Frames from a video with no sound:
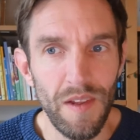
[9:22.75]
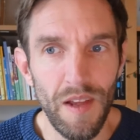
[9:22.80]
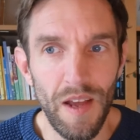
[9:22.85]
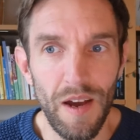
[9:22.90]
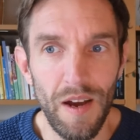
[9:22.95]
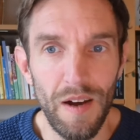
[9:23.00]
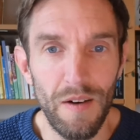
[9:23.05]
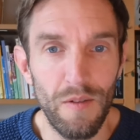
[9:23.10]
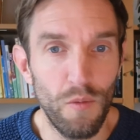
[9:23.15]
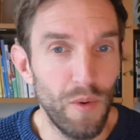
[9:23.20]

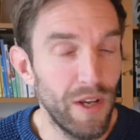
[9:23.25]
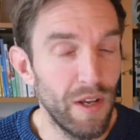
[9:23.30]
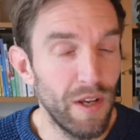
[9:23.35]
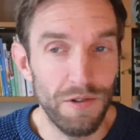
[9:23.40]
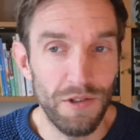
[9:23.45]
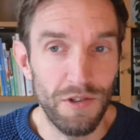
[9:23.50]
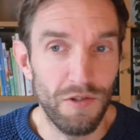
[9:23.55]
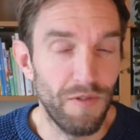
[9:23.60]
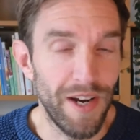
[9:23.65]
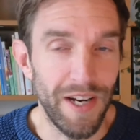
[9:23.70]
Um, we
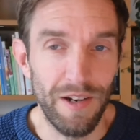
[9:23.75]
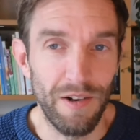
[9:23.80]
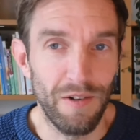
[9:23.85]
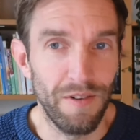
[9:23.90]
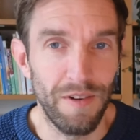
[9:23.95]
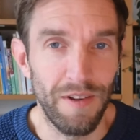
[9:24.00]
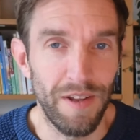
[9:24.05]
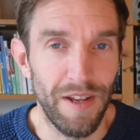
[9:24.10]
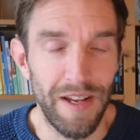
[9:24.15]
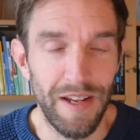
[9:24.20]
use
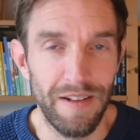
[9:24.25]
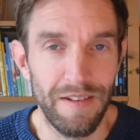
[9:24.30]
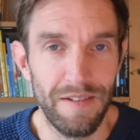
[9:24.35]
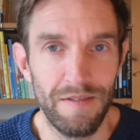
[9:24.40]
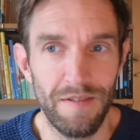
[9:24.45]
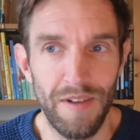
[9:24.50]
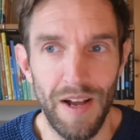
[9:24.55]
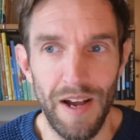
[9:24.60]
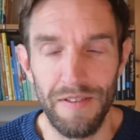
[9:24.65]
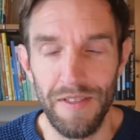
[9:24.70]
Gradle
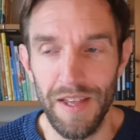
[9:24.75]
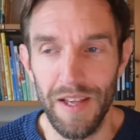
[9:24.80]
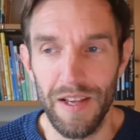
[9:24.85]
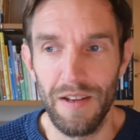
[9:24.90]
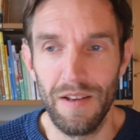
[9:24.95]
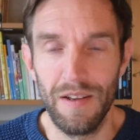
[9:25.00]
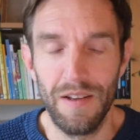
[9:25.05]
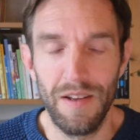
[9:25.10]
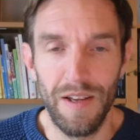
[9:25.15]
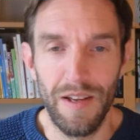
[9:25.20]
in, I
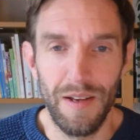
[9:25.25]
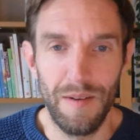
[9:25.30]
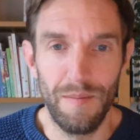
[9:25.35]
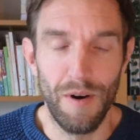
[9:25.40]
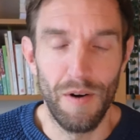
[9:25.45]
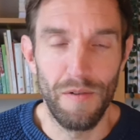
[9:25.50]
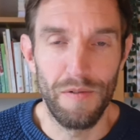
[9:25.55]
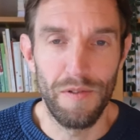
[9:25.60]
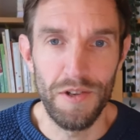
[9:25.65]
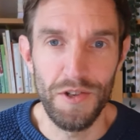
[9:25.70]
think,
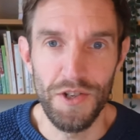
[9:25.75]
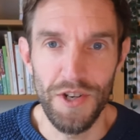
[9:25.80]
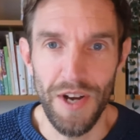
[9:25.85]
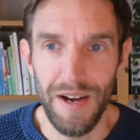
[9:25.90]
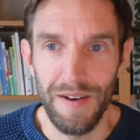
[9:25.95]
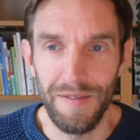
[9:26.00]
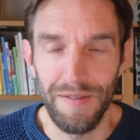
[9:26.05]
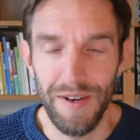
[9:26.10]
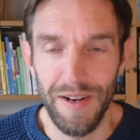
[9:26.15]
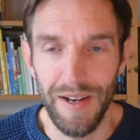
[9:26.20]
both the
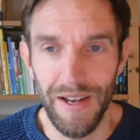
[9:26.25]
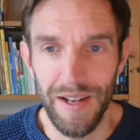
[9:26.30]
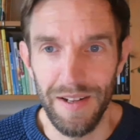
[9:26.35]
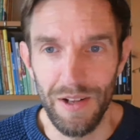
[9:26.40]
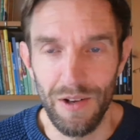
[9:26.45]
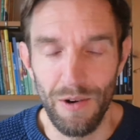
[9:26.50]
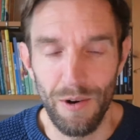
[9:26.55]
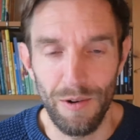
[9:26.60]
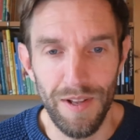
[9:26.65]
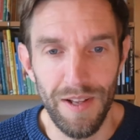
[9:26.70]
Java and
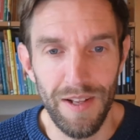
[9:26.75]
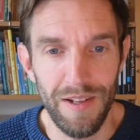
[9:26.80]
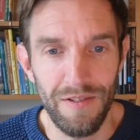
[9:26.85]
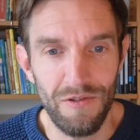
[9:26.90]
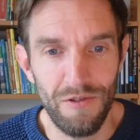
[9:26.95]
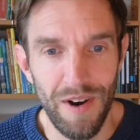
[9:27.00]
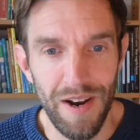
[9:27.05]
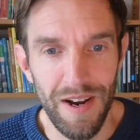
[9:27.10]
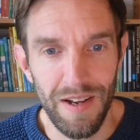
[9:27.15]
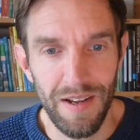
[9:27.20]
the Kotlin
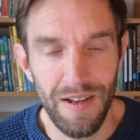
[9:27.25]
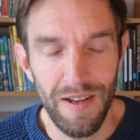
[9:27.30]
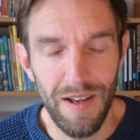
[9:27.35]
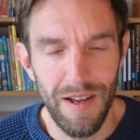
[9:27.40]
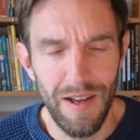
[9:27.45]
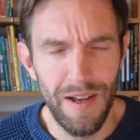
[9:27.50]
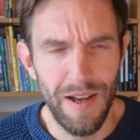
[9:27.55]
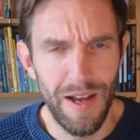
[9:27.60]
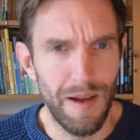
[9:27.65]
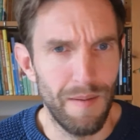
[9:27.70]
track,
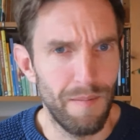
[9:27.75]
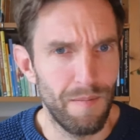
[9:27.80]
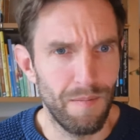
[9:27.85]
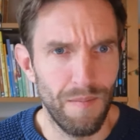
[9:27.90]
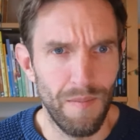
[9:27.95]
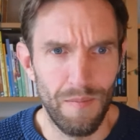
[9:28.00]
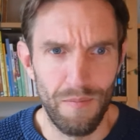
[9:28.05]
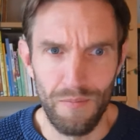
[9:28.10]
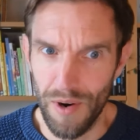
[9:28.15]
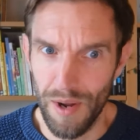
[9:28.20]
and
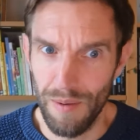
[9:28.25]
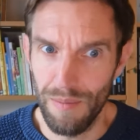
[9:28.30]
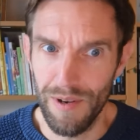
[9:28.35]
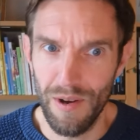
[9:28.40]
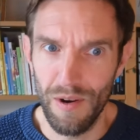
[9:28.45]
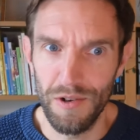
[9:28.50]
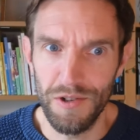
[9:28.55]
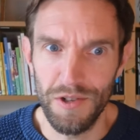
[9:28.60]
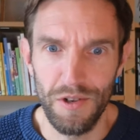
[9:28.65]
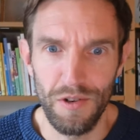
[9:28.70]
probably
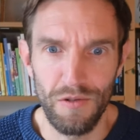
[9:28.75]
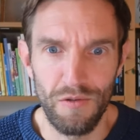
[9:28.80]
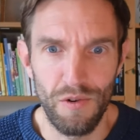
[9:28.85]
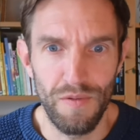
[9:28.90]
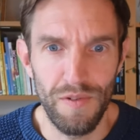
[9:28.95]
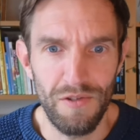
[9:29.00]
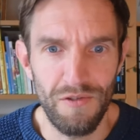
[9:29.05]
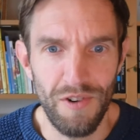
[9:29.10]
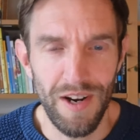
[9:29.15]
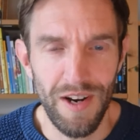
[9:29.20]
also the
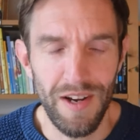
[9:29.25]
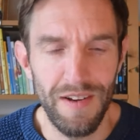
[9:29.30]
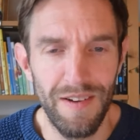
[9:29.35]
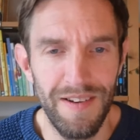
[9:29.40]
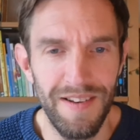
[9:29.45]
Groovy track.